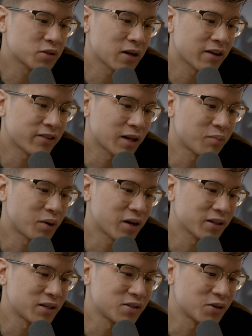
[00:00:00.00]
also have like like
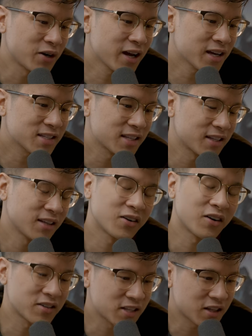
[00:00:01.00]
Pauly0x and you
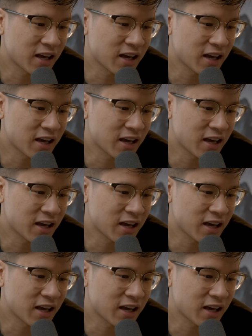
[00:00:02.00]
know all these